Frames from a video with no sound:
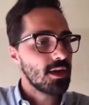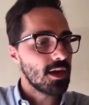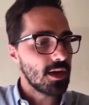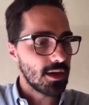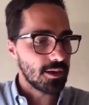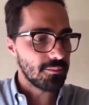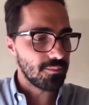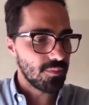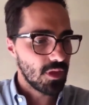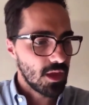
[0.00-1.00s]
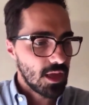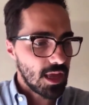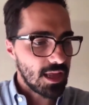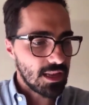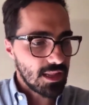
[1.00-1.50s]
And
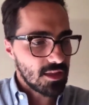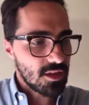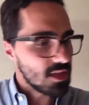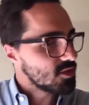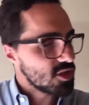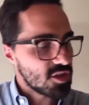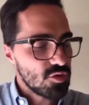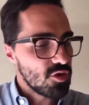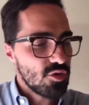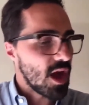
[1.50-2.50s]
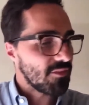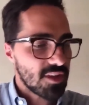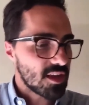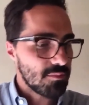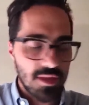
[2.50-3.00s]
it's just, you have to
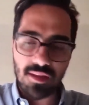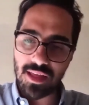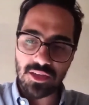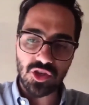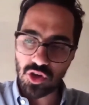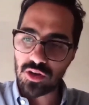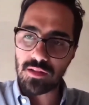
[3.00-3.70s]
commit to that journey.